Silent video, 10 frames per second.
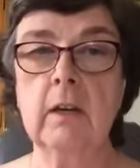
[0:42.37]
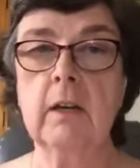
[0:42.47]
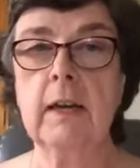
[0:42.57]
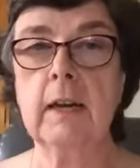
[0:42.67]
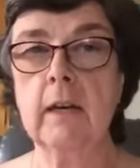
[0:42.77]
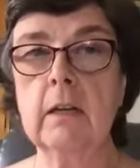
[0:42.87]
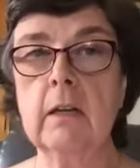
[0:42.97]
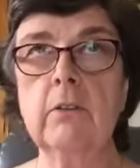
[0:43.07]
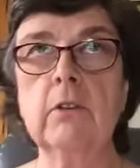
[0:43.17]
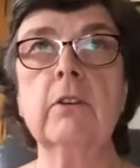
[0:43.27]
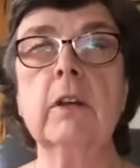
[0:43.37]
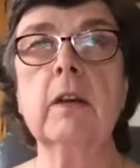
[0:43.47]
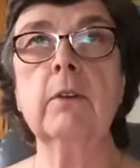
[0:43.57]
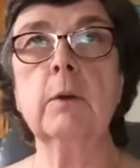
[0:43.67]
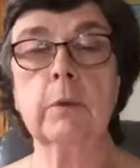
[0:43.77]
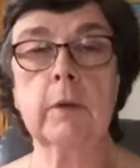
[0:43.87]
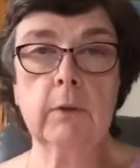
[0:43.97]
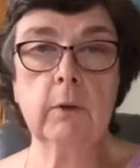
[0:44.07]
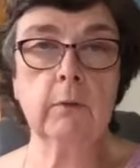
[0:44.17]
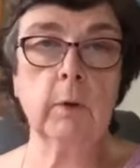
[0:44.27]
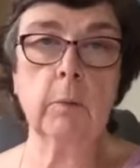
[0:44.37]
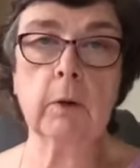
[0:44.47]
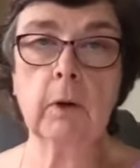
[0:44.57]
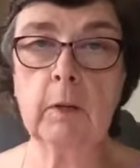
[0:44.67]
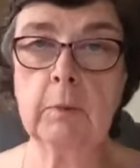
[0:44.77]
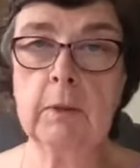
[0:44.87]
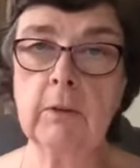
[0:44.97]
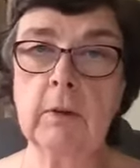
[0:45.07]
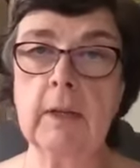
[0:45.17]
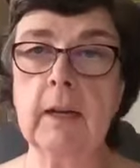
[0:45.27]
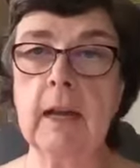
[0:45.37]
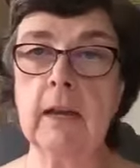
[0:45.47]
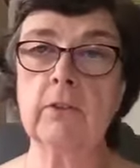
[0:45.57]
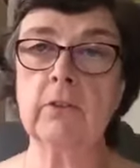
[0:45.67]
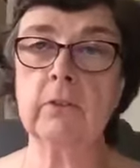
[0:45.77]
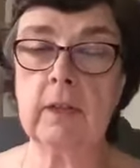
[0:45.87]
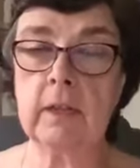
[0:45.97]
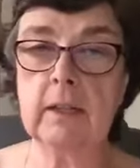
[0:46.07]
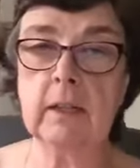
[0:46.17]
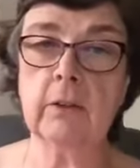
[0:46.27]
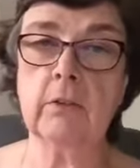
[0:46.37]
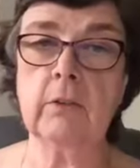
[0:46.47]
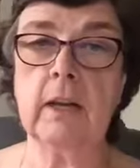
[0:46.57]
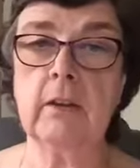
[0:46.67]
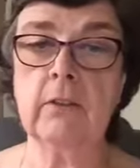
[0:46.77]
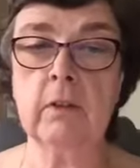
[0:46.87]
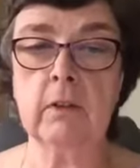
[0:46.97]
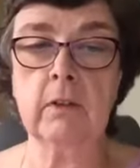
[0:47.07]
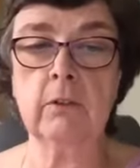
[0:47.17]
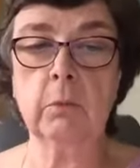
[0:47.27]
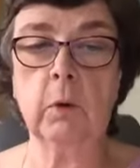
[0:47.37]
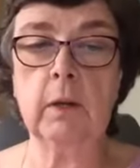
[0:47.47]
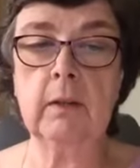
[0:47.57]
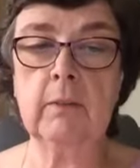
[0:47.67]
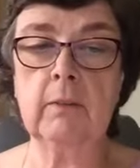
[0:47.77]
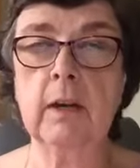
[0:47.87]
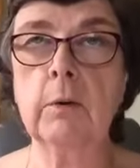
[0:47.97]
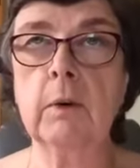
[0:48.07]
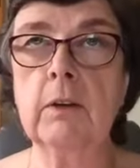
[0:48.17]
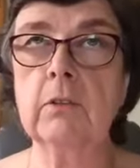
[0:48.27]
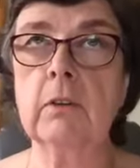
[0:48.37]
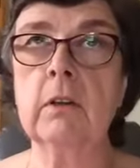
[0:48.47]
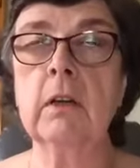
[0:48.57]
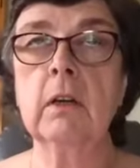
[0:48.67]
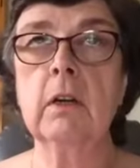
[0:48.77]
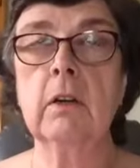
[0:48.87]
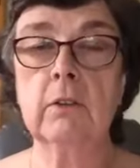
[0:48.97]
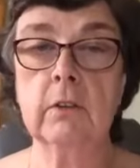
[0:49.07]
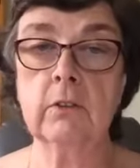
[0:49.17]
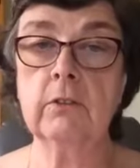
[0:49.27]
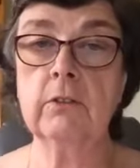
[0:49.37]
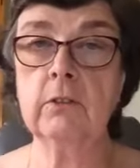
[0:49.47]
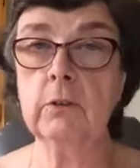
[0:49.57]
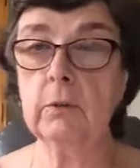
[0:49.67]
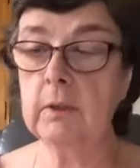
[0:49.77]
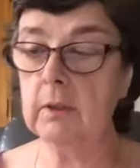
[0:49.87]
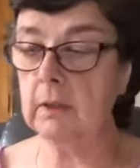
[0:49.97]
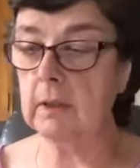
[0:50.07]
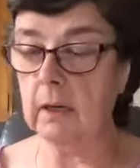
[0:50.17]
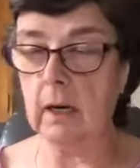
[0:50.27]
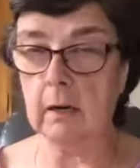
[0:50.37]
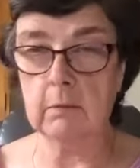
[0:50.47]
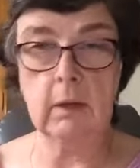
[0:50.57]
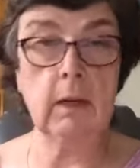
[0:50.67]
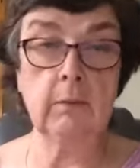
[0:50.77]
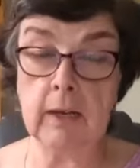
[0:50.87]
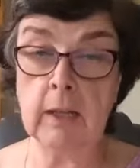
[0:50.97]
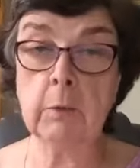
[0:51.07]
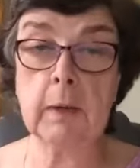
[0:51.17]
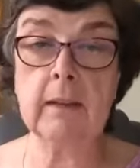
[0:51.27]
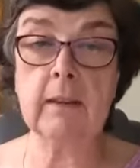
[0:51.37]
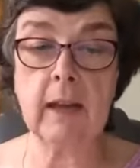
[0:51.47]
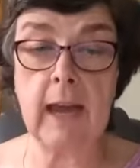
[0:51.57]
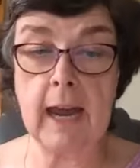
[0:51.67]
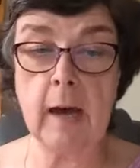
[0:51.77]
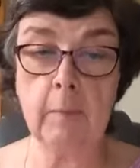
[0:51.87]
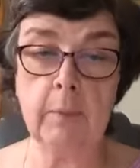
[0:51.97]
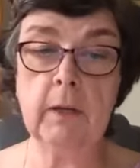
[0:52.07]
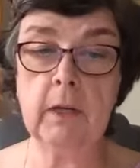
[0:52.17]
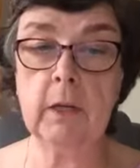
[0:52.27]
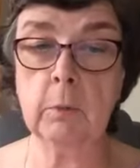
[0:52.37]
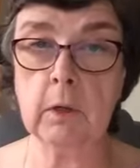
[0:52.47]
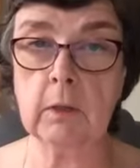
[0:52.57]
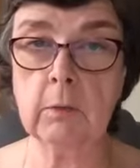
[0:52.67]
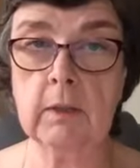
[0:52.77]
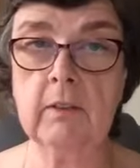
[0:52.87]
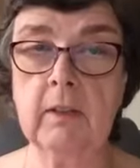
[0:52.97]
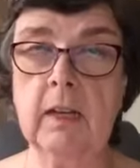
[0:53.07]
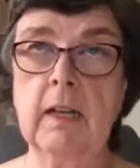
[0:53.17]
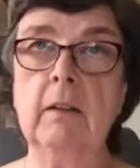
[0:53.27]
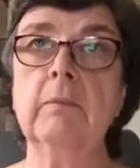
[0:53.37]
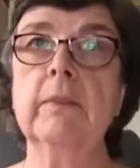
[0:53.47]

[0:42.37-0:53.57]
And just to give you a preview of what we're going to be doing, as in the other days, there is one evaluation just to evaluate the app that you worked with today.